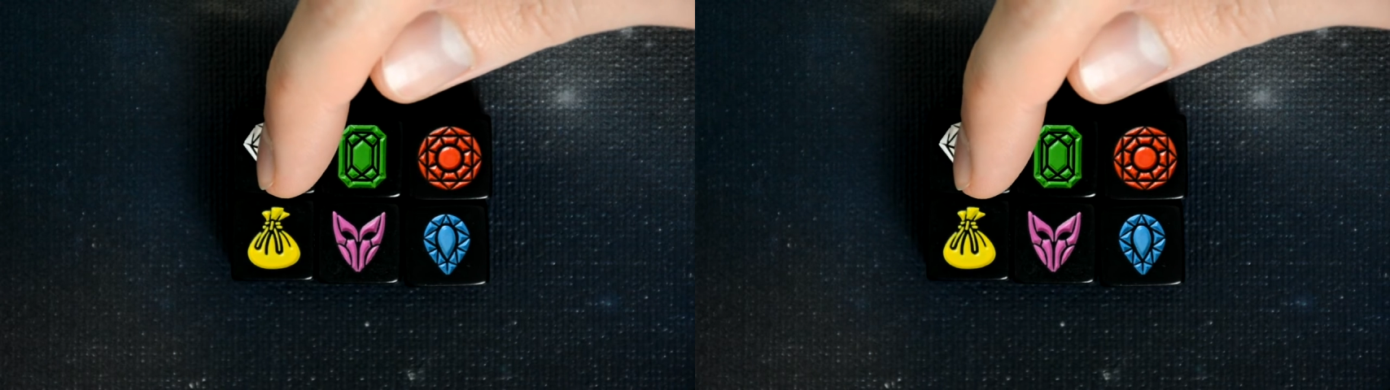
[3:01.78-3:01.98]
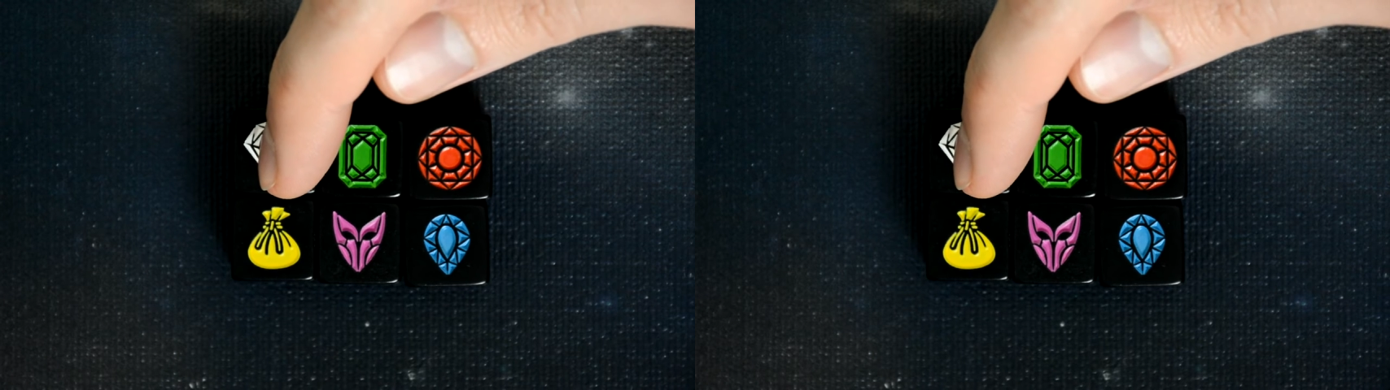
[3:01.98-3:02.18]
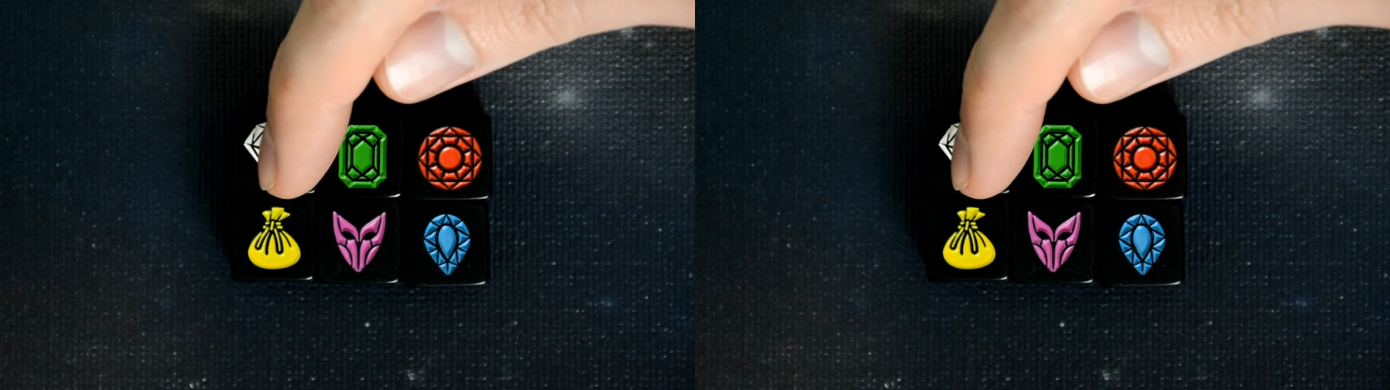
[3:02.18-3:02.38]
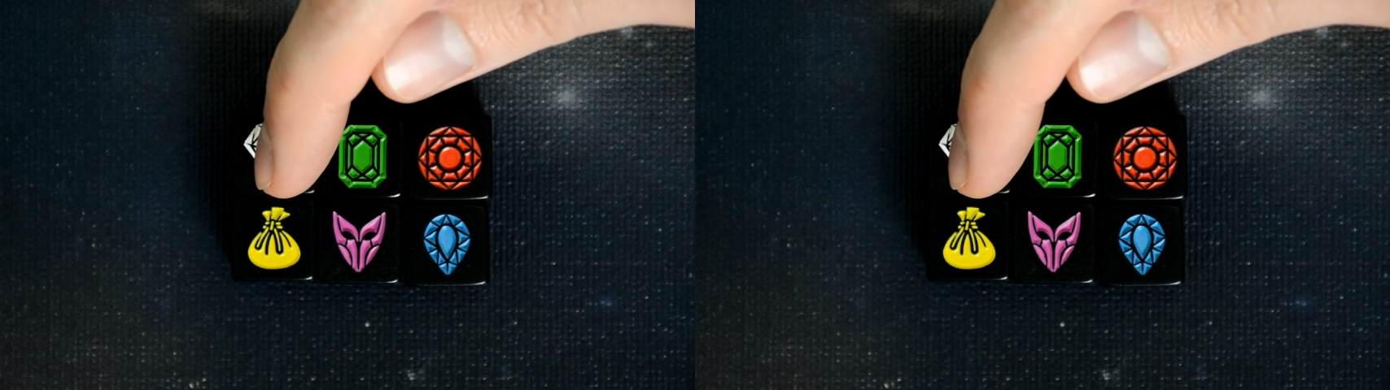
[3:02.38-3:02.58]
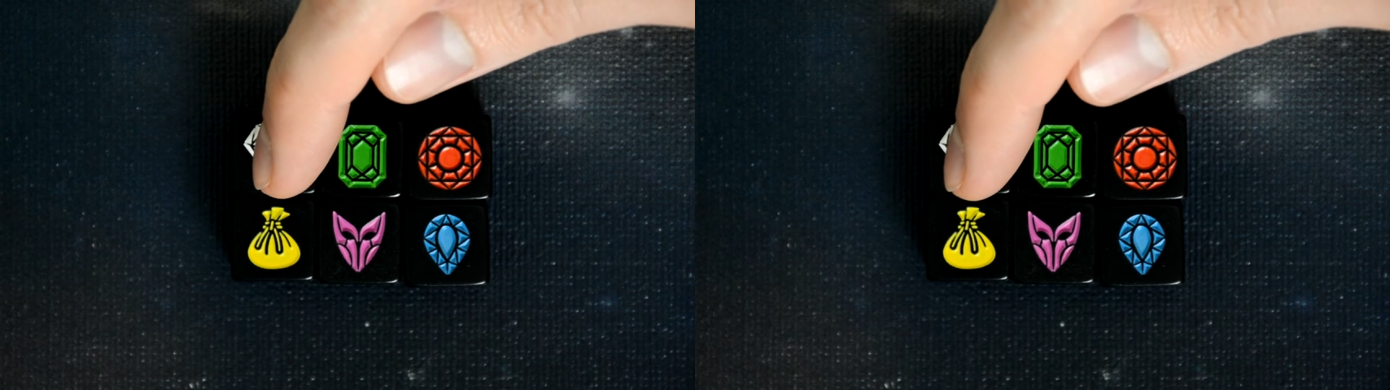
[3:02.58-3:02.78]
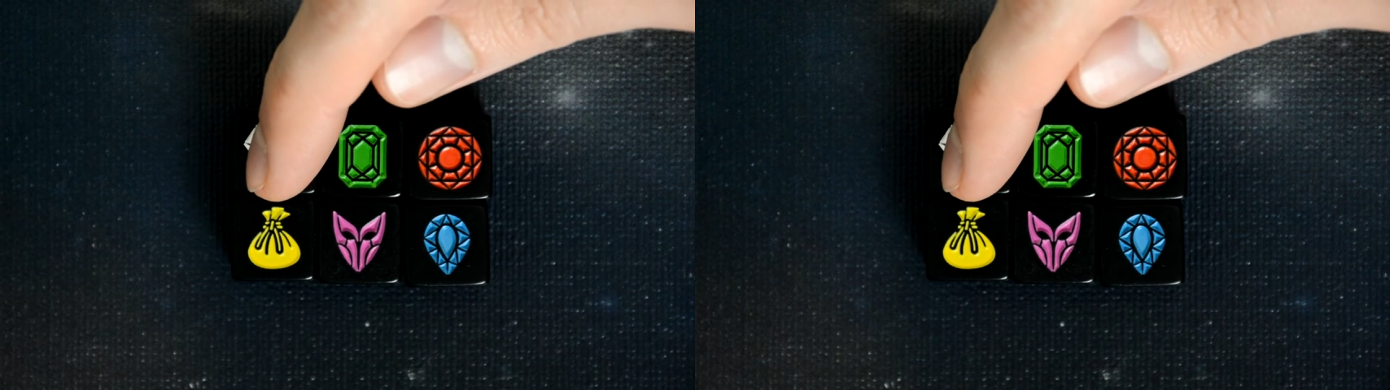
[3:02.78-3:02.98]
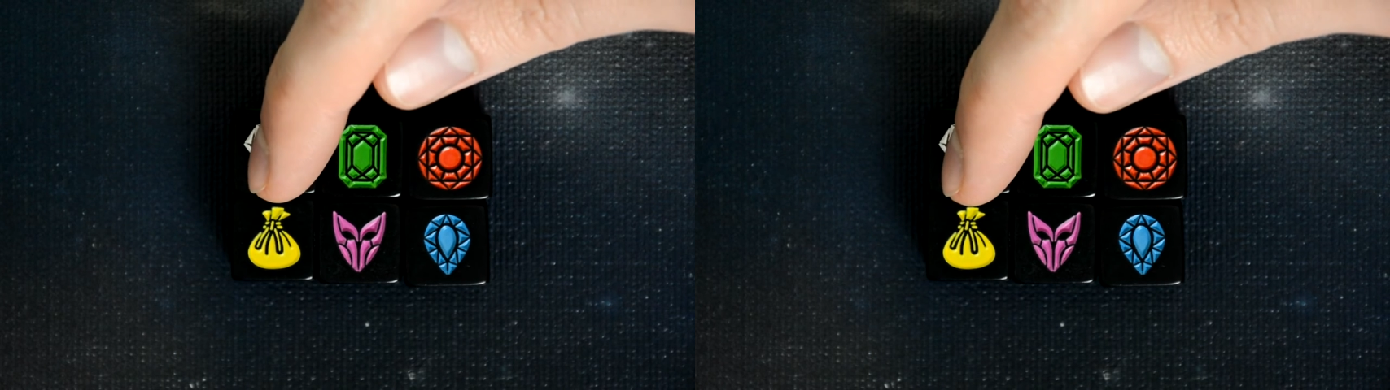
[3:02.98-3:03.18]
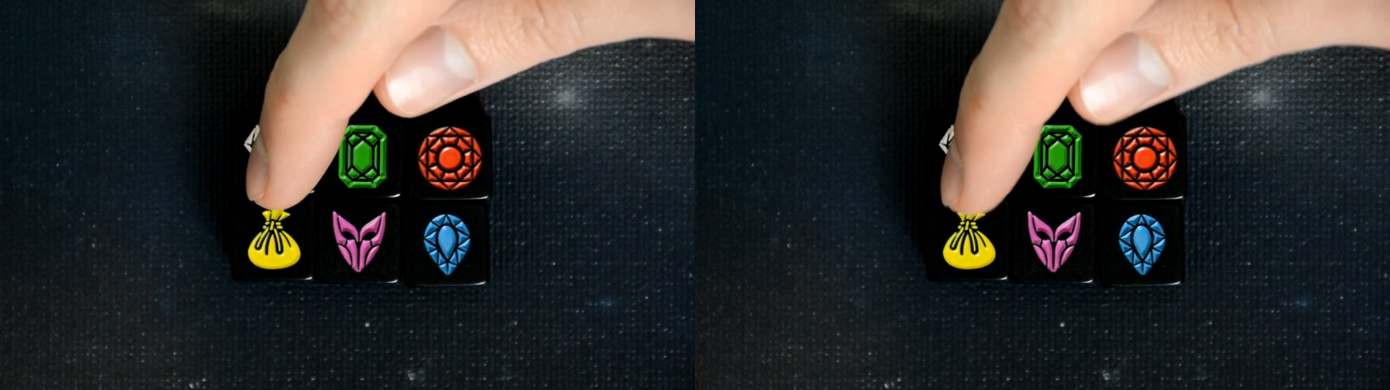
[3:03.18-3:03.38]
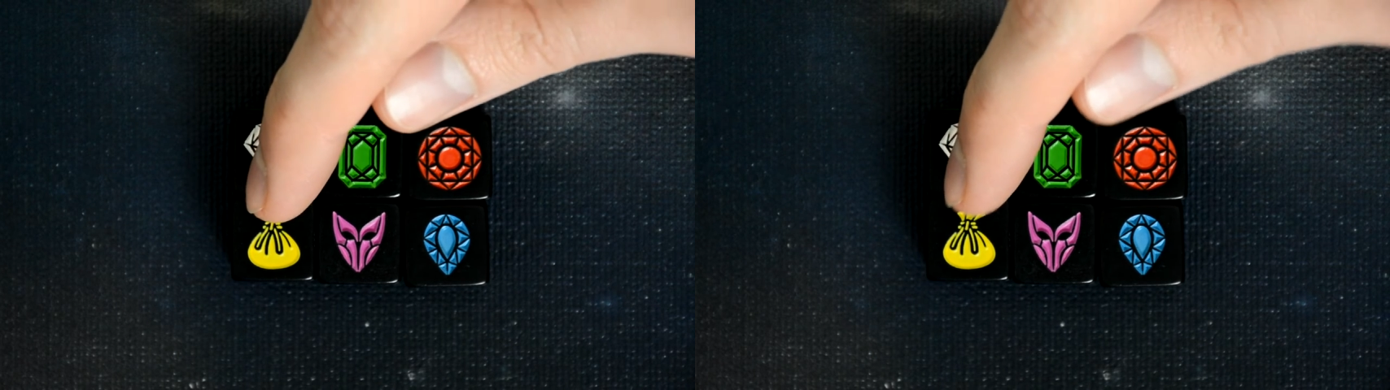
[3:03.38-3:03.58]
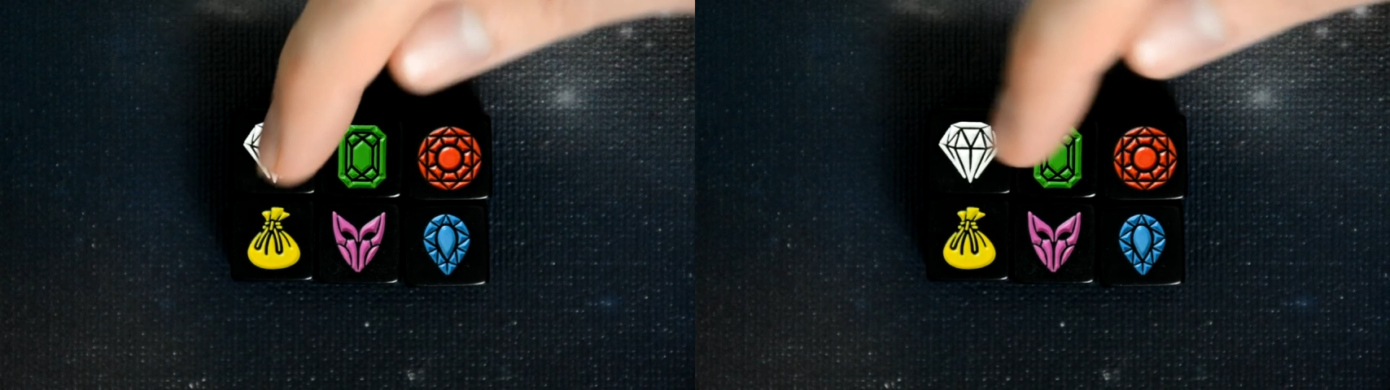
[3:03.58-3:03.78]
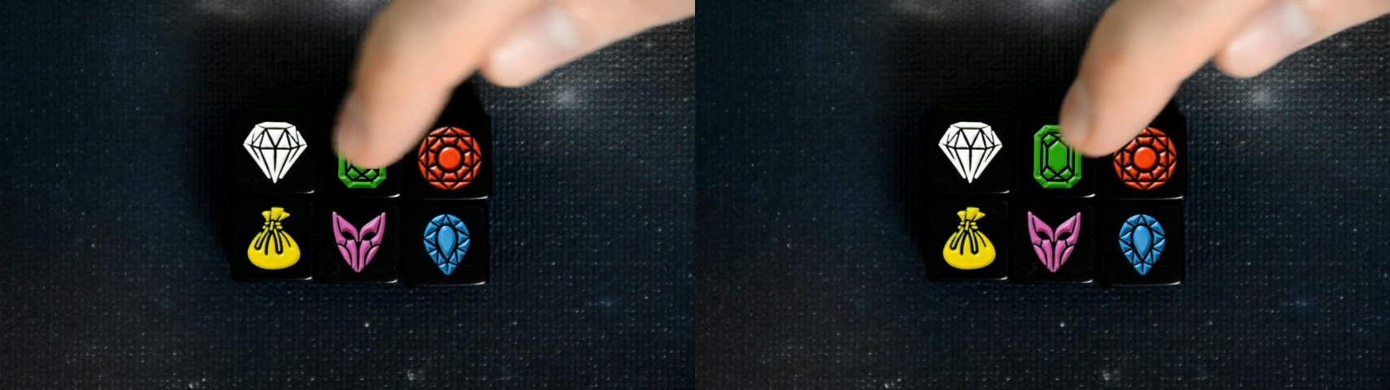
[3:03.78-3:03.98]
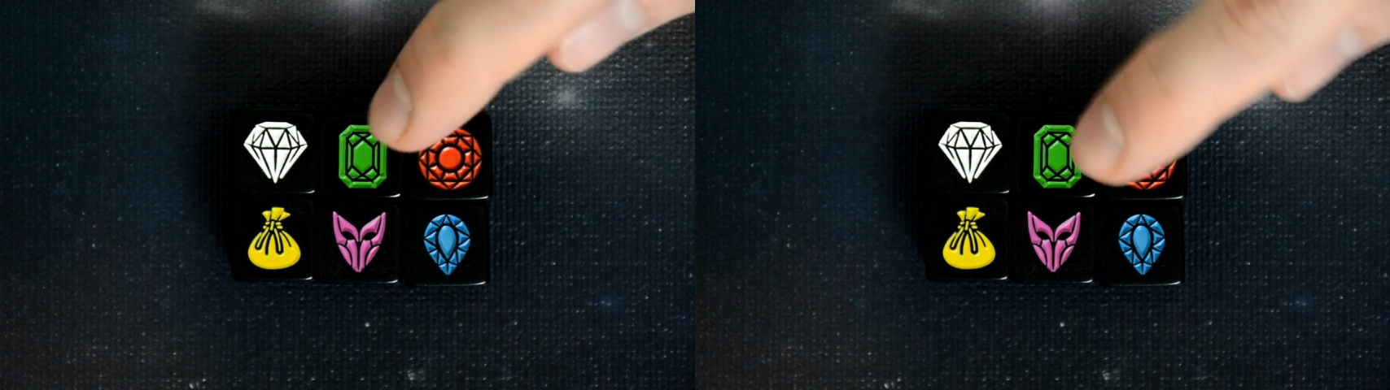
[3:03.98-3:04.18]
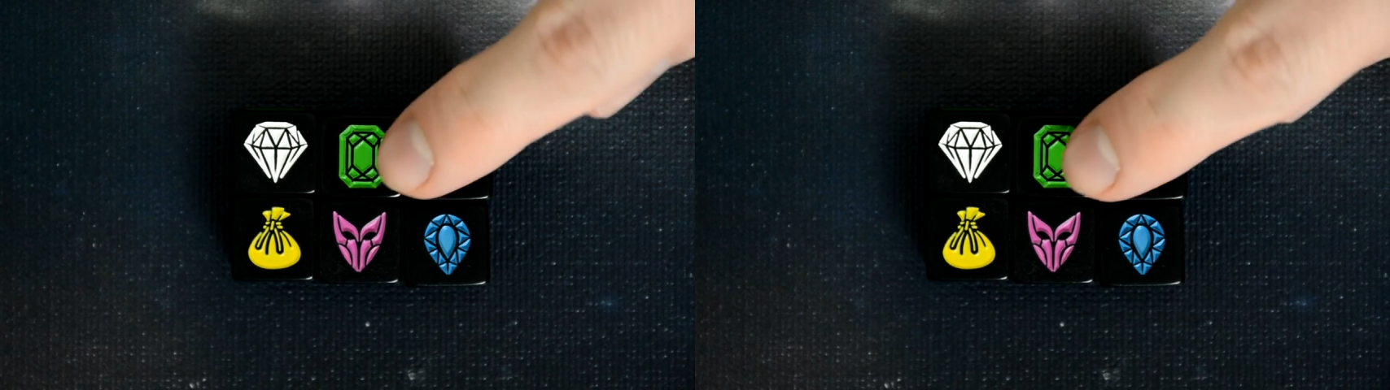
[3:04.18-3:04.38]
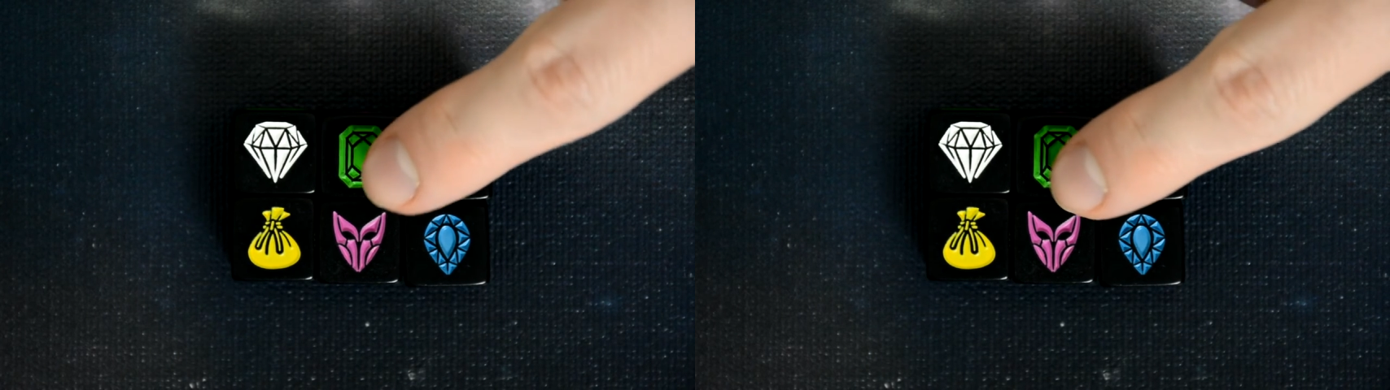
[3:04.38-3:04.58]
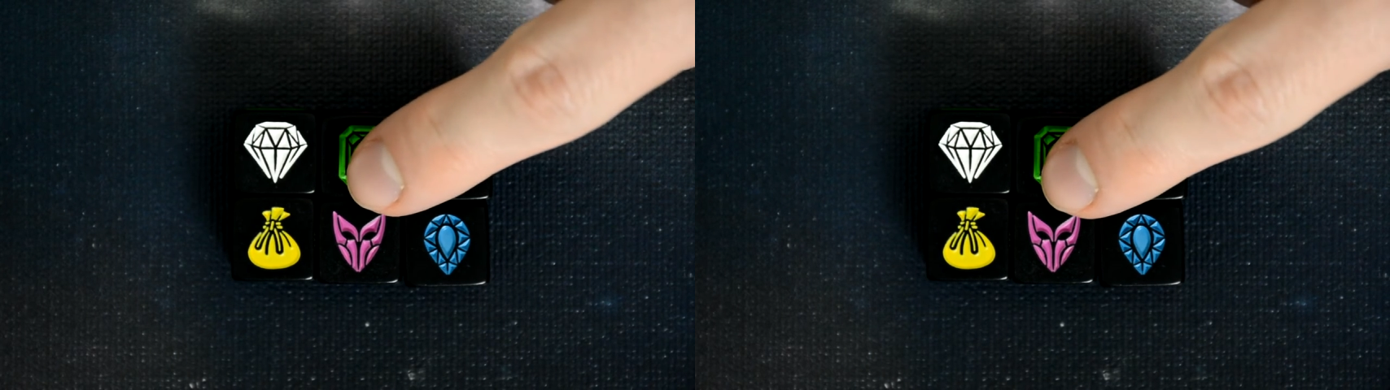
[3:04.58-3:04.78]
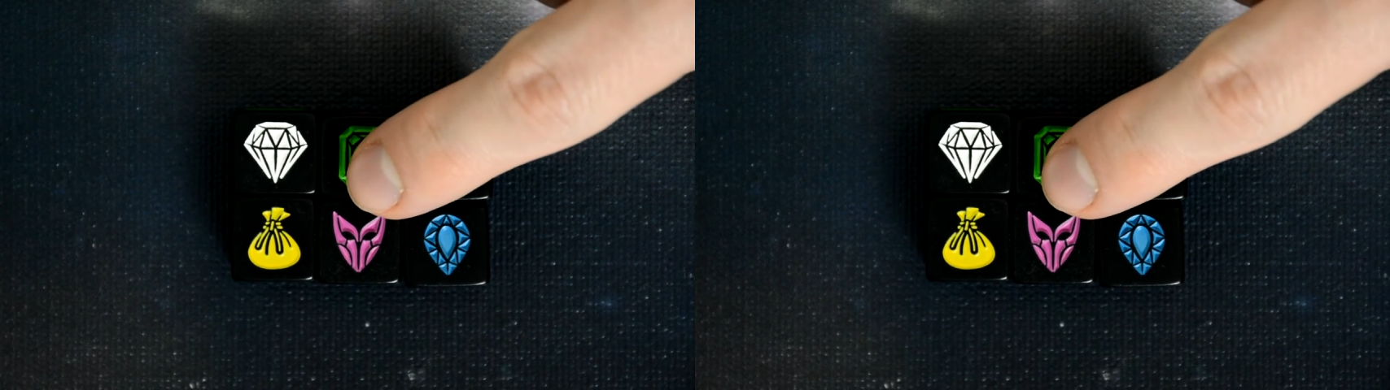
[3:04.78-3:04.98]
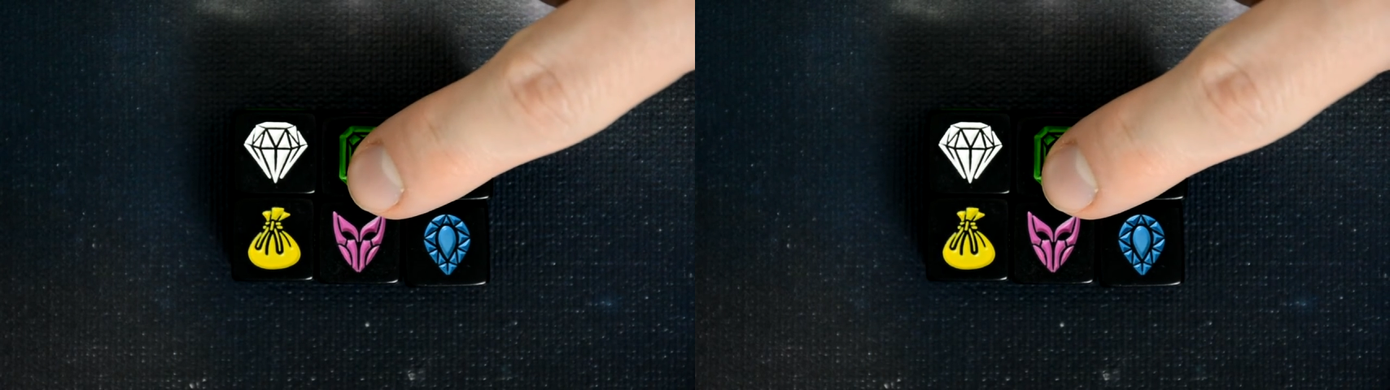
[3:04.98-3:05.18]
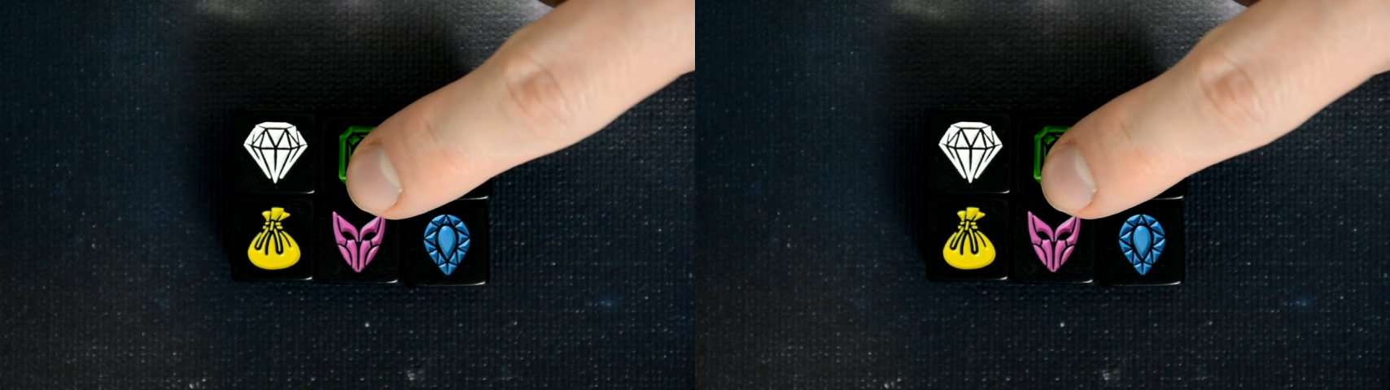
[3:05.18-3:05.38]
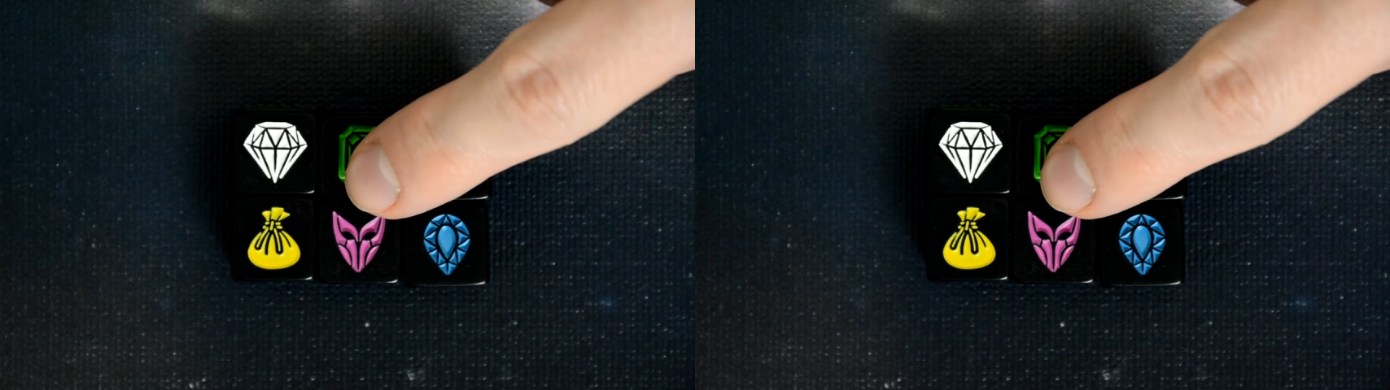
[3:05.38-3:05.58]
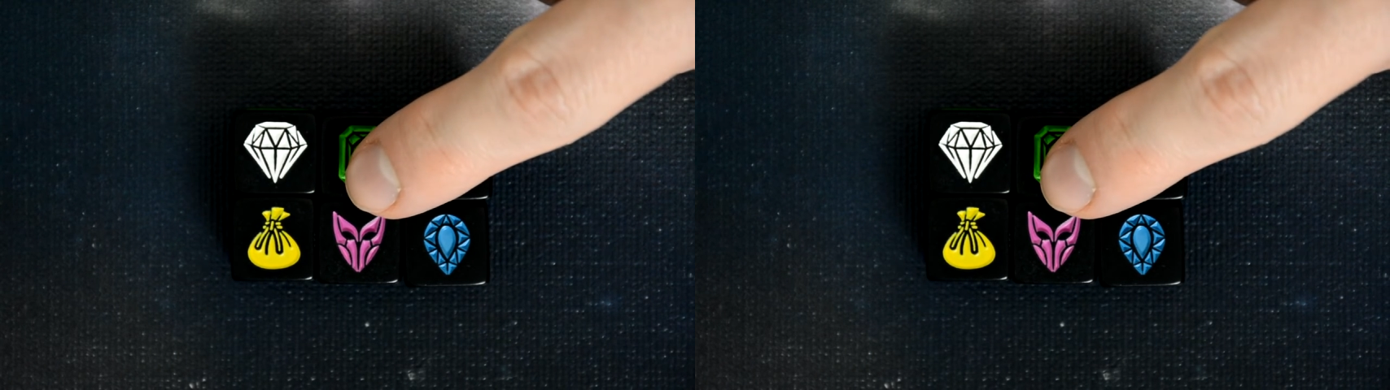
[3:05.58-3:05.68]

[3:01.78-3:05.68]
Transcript: (no speaker visible)